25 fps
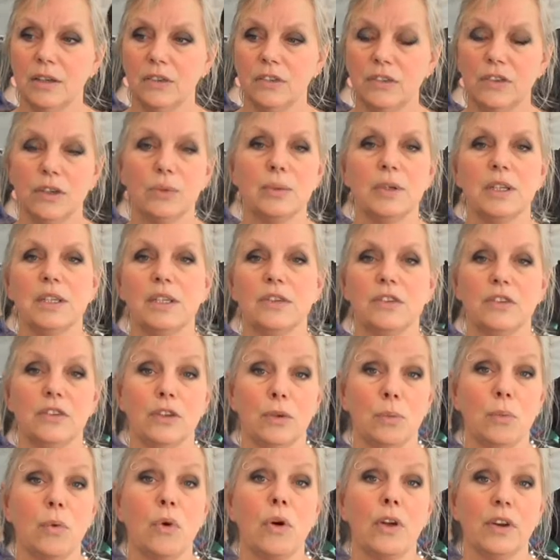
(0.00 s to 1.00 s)
seaweed and
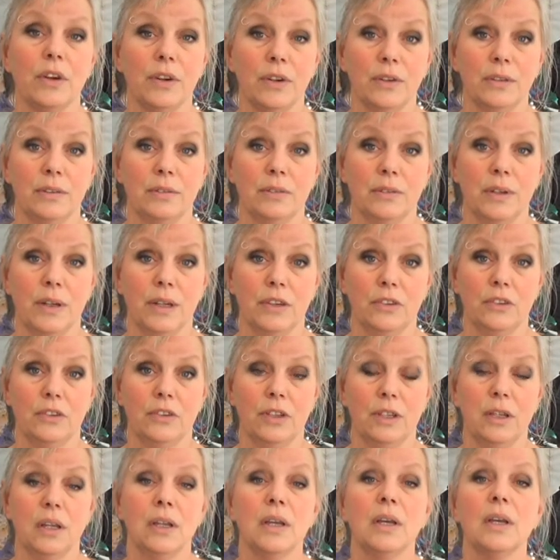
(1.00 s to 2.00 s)
seawater,
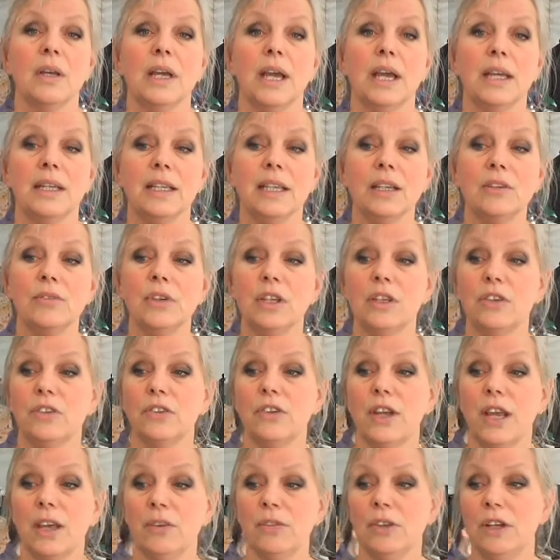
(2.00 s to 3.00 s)
actually. And even
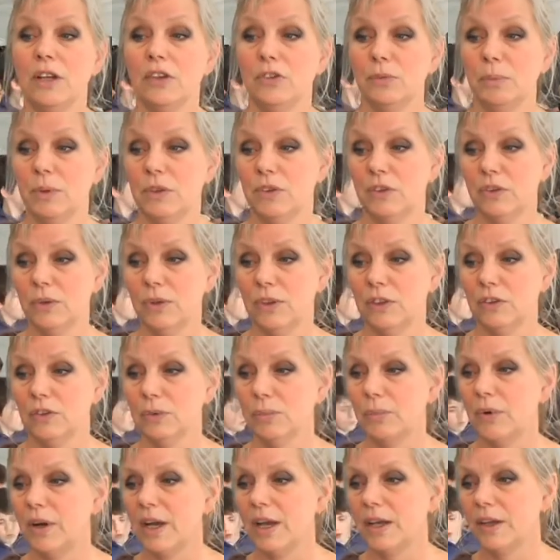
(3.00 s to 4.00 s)
David has been doing
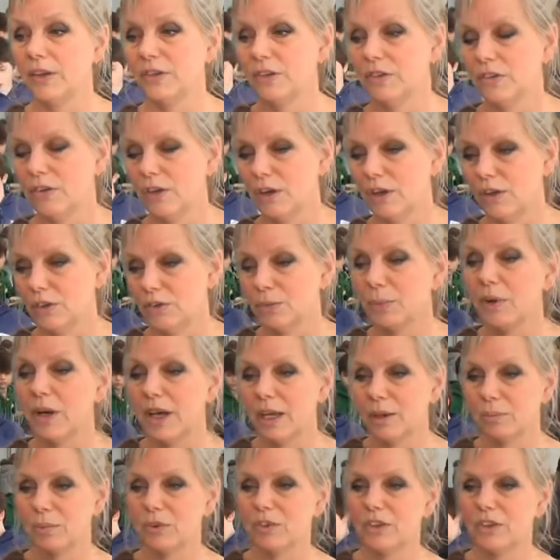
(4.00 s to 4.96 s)
spraying